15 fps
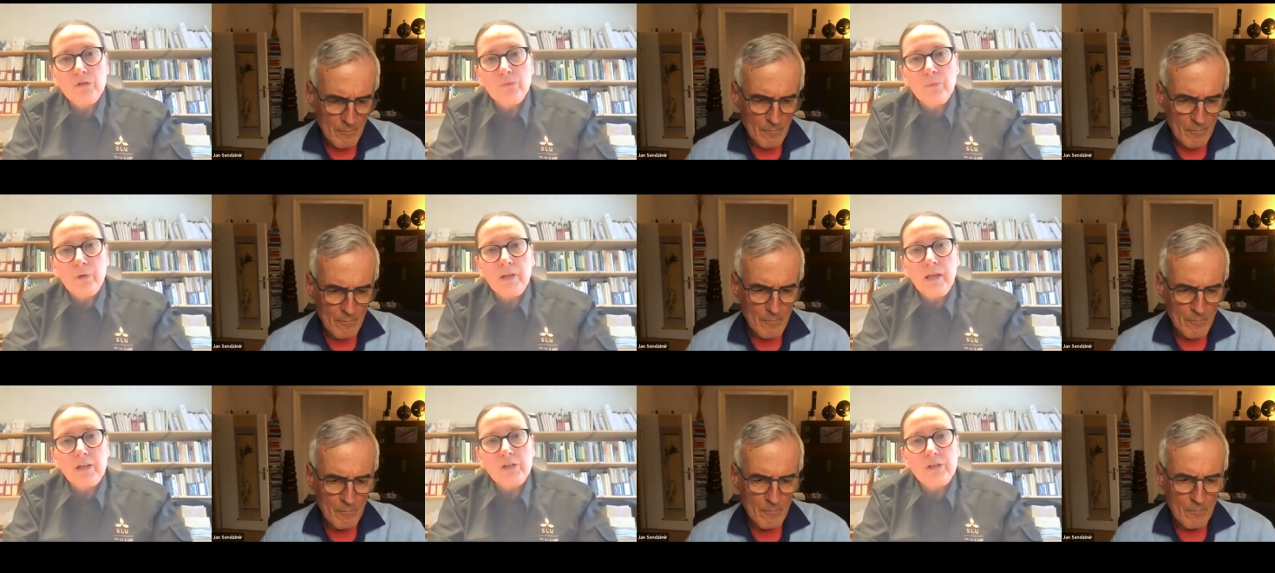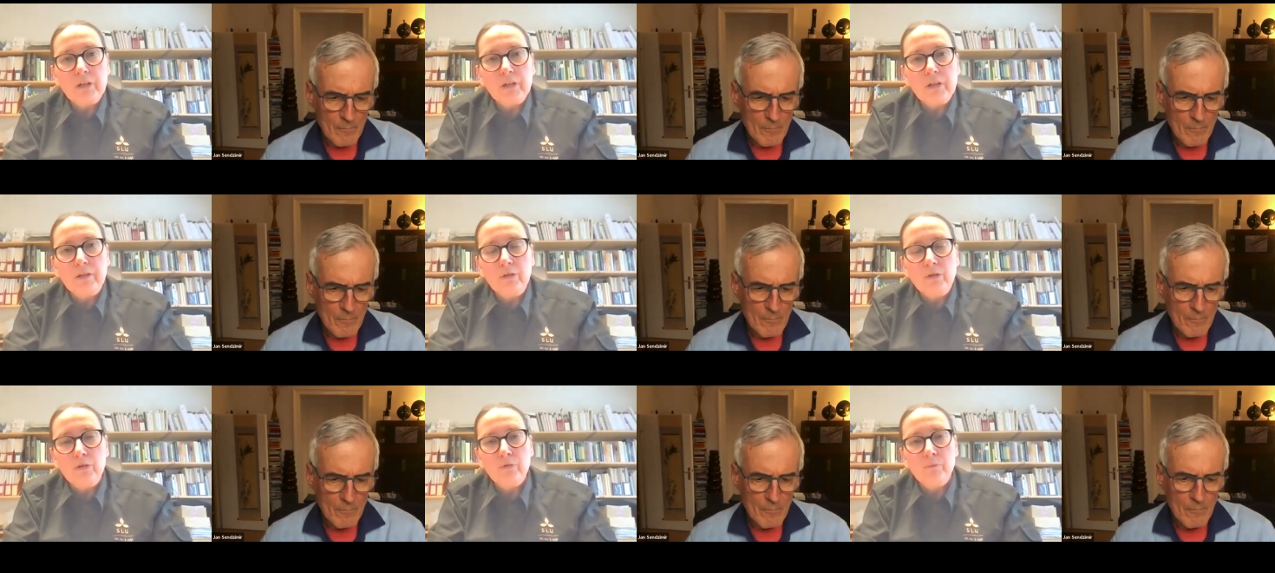Speaker 1: would actually
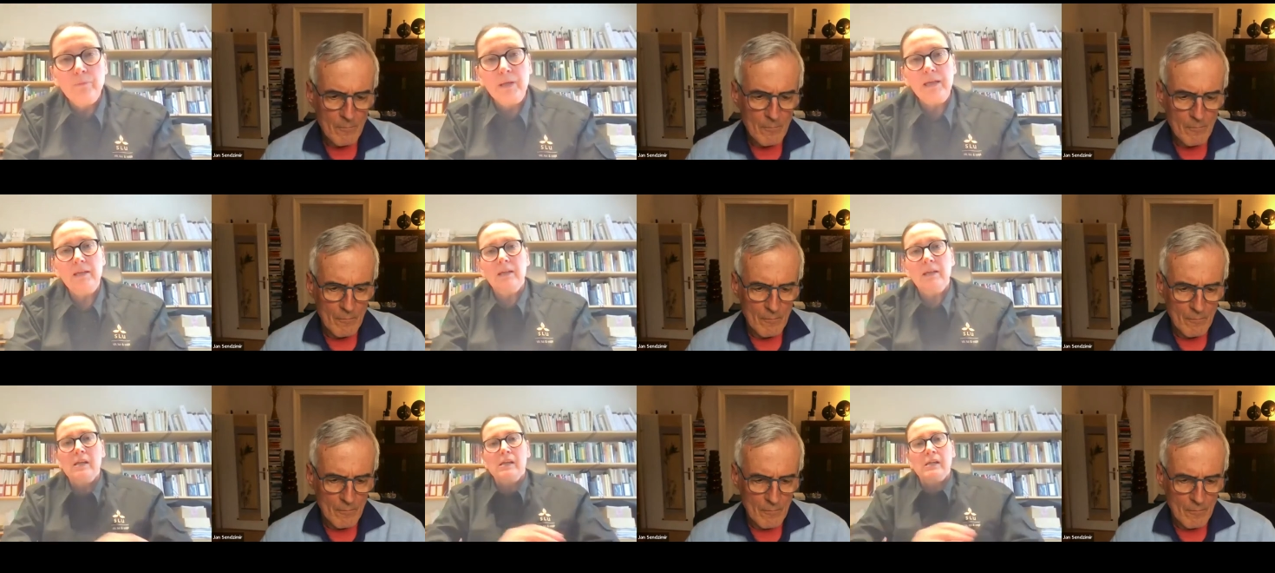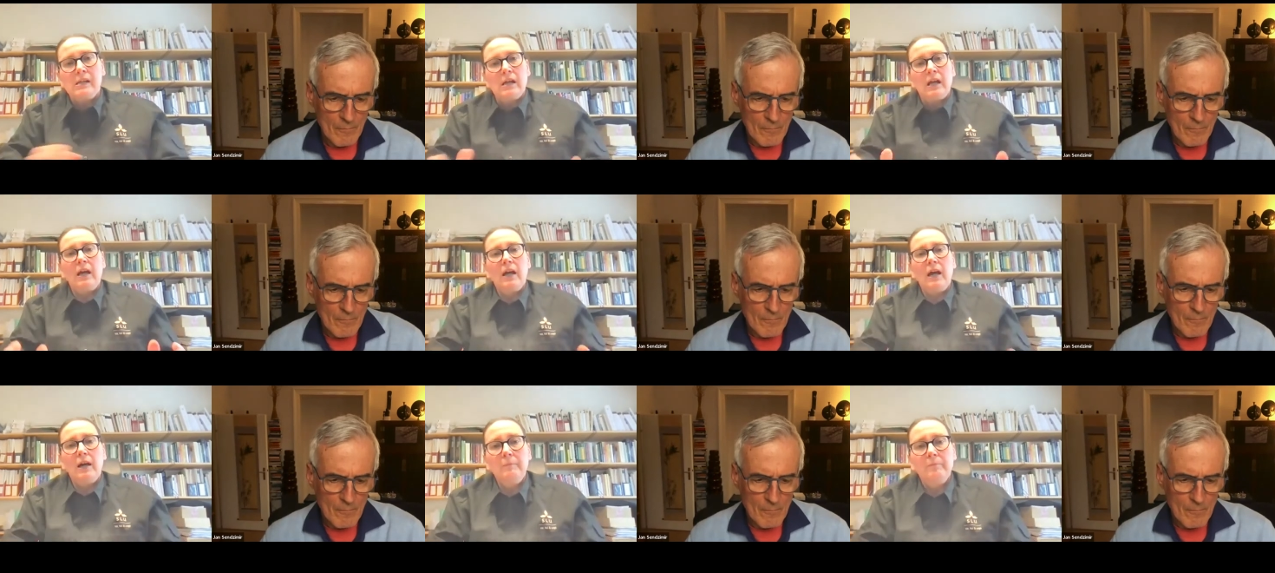to, to be
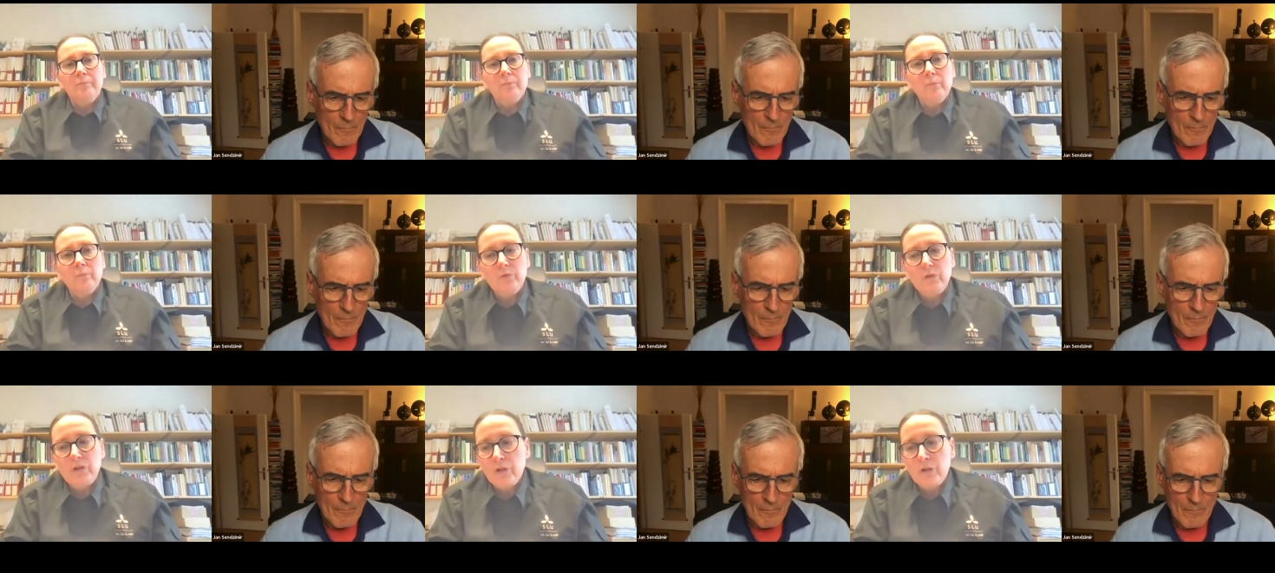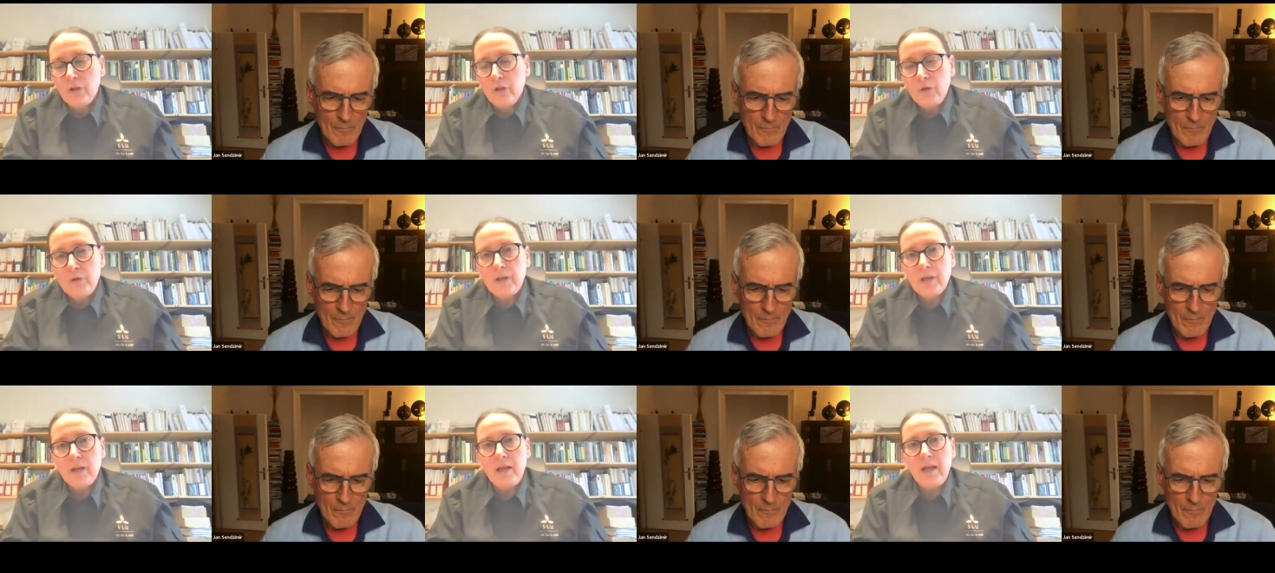um, to
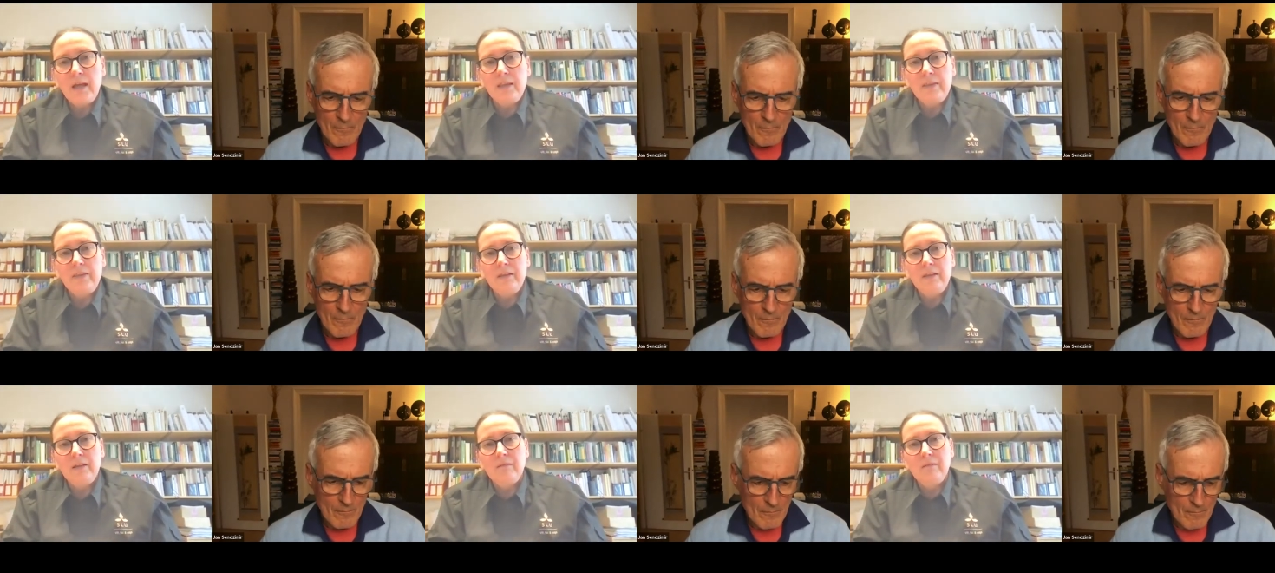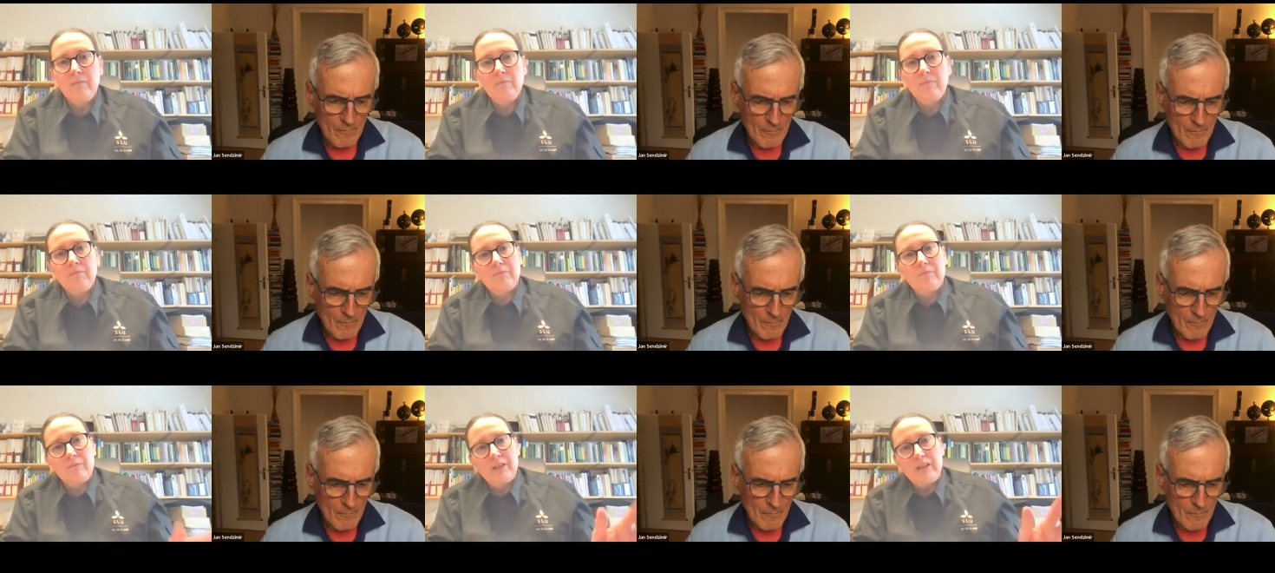look at the
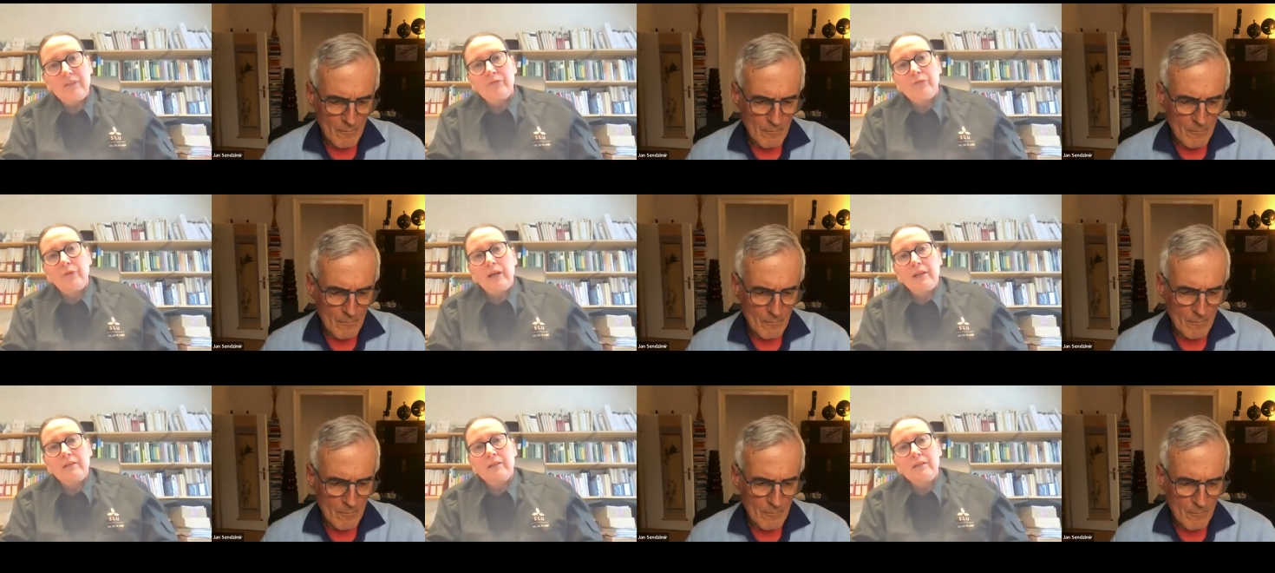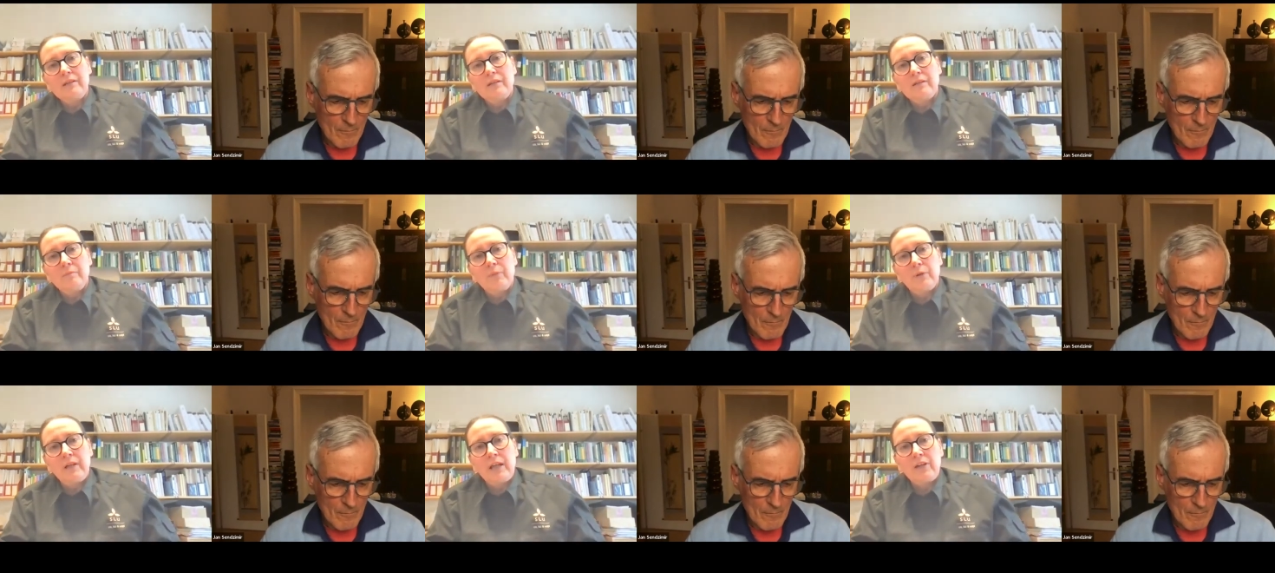different
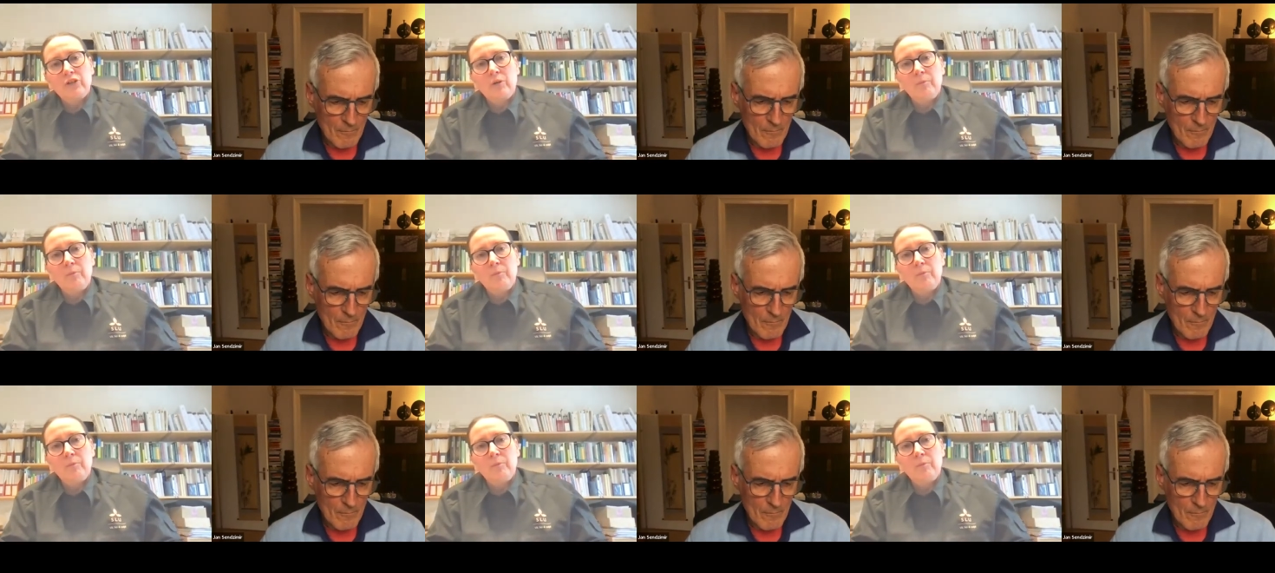potential